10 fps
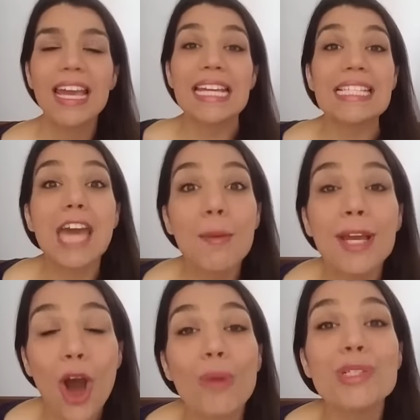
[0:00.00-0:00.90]
He's
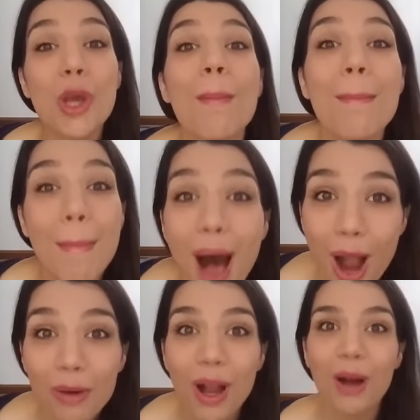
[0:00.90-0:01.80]
coming home
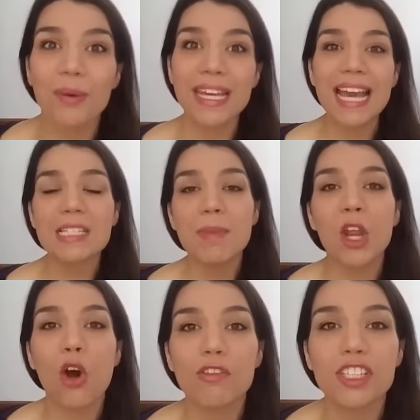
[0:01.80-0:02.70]
tomorrow. He has
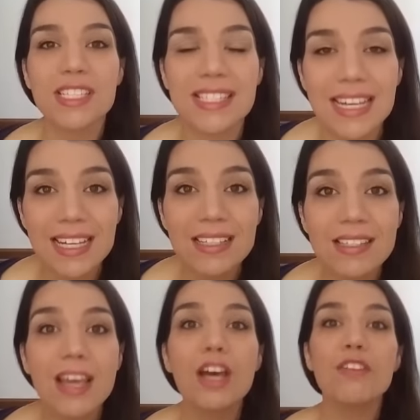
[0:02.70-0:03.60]
been
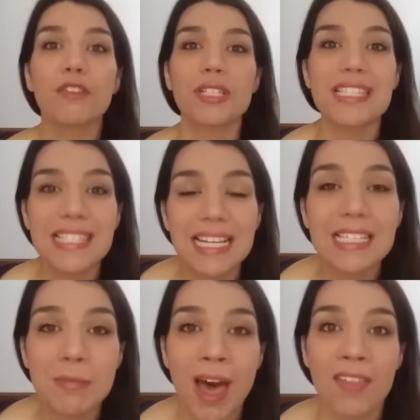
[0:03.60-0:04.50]
overseas for
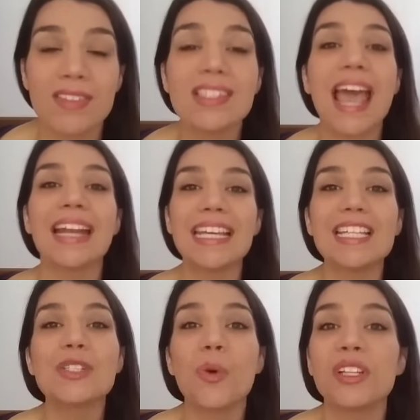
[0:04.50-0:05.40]
six months, and
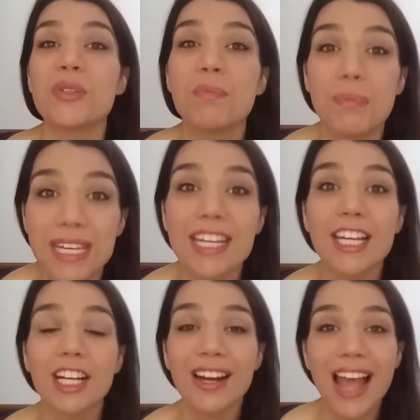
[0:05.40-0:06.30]
he is going to be
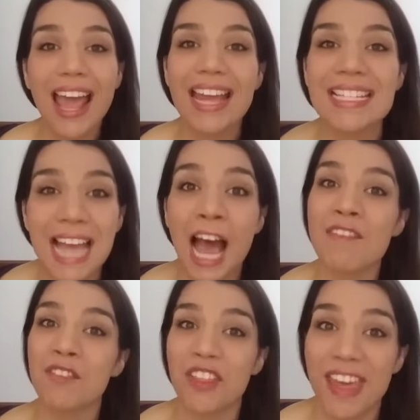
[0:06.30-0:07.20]
here in
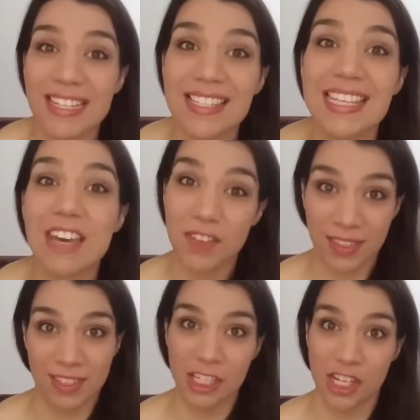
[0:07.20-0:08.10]
time for
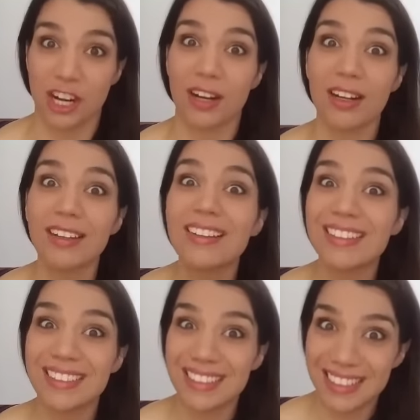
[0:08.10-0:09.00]
Thanksgiving this year.
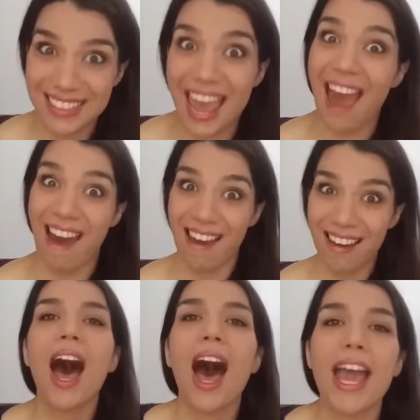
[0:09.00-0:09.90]
Yeah.
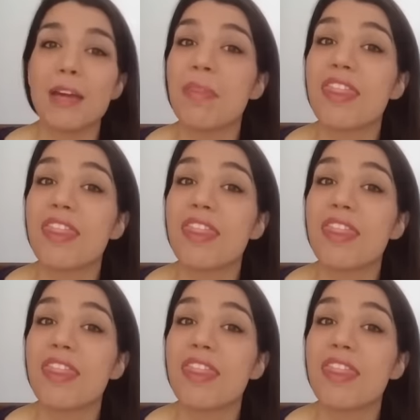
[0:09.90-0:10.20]
I am